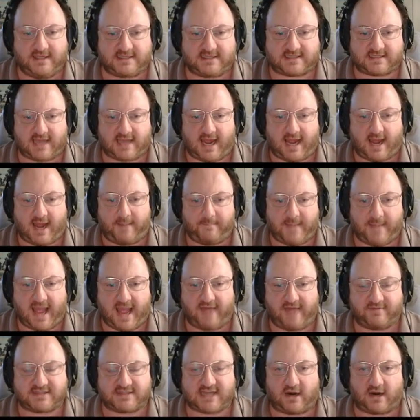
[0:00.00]

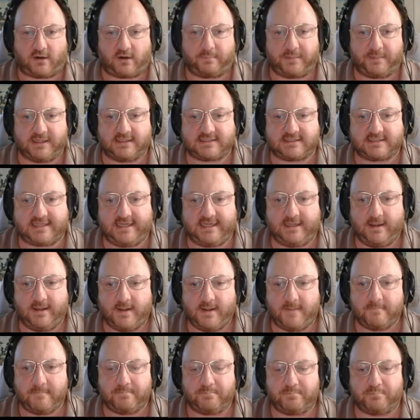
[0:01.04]
avatar ability.
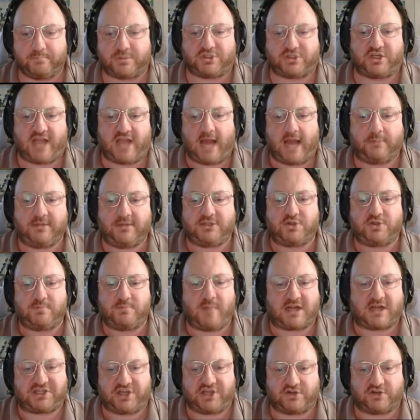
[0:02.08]
But you can't really do
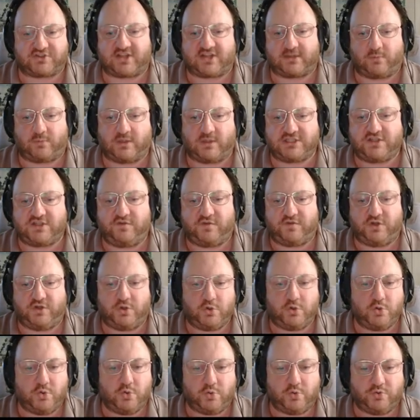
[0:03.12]
much else. Like once you've
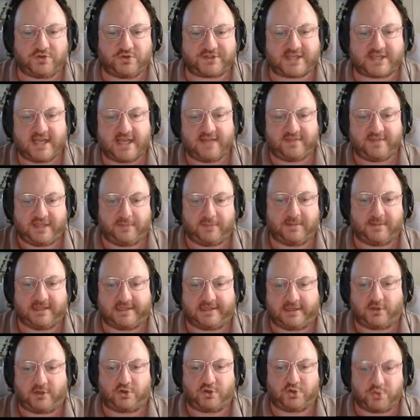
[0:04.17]
used the
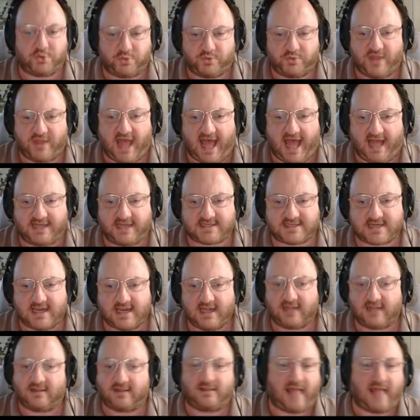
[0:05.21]
ability to do that,
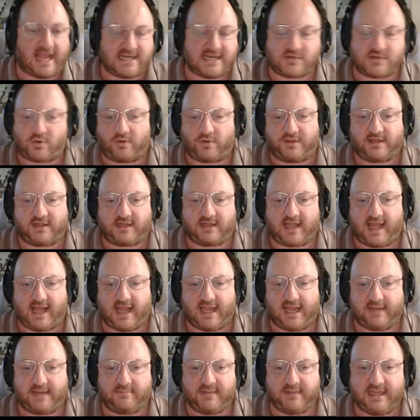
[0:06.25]
later on in the
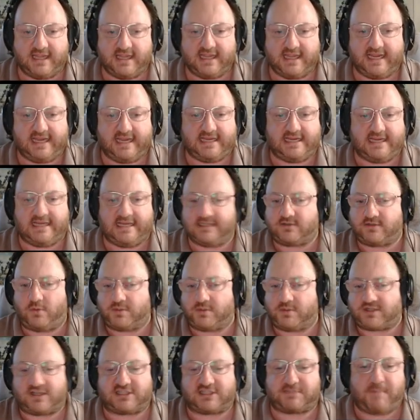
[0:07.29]
game, he's
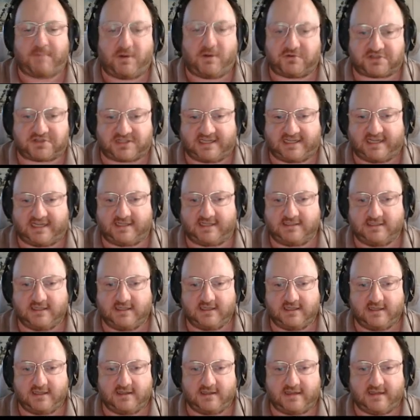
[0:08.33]
almost like a spell slinger.
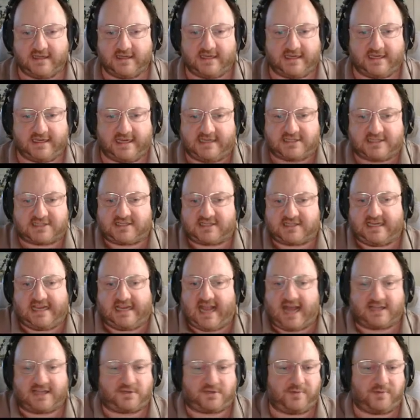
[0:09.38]
He
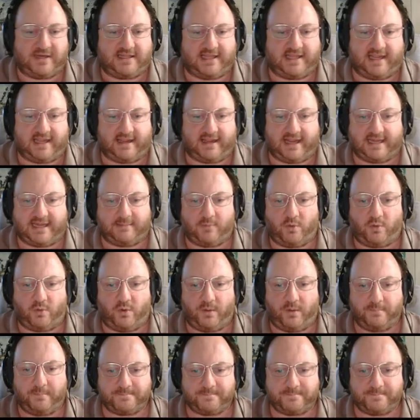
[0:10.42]
can't do anything anymore.